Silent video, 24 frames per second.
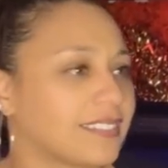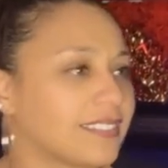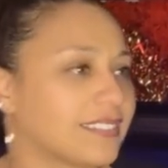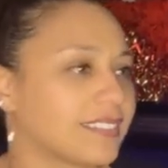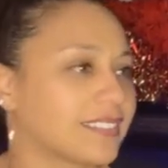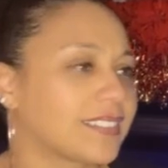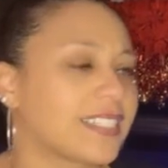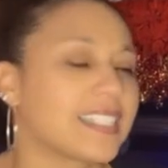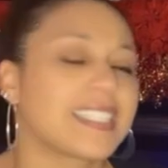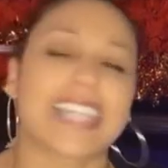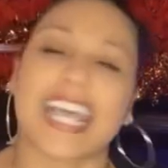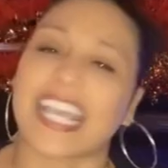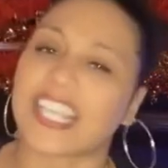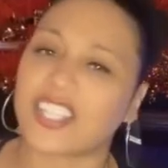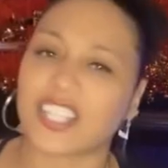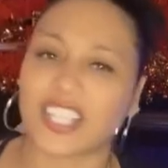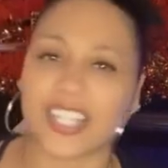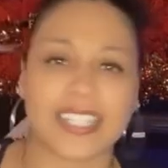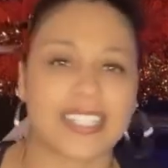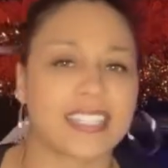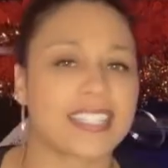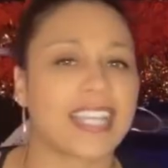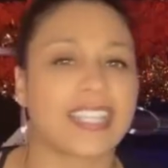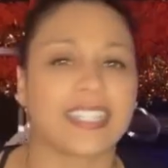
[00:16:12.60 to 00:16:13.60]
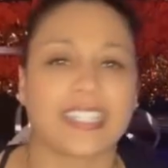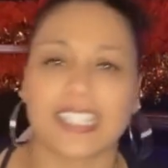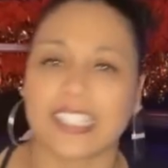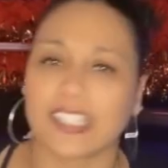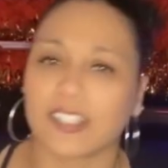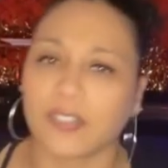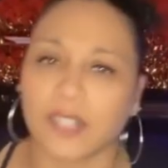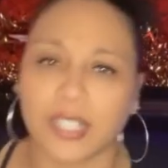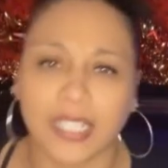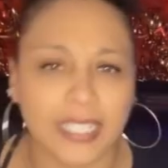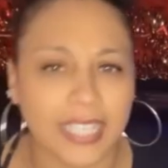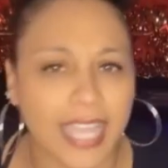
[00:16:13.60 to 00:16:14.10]
Cause I should have said this
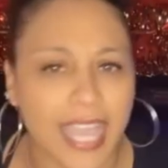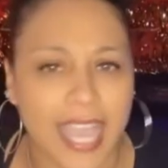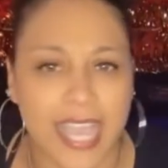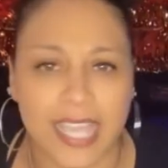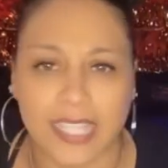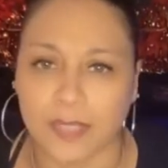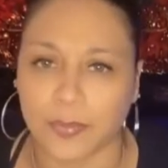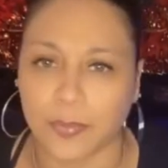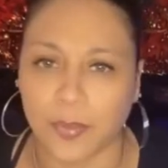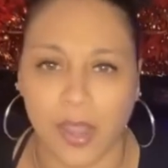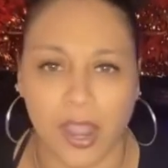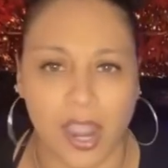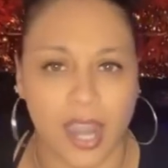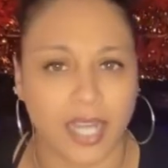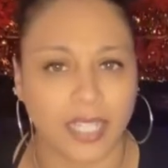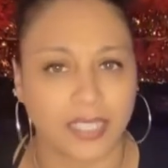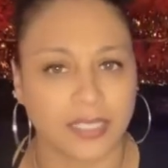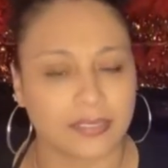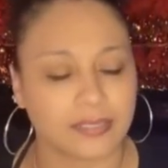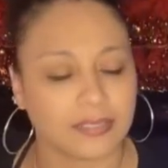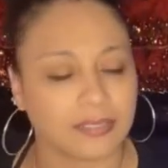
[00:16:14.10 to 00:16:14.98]
on the last part.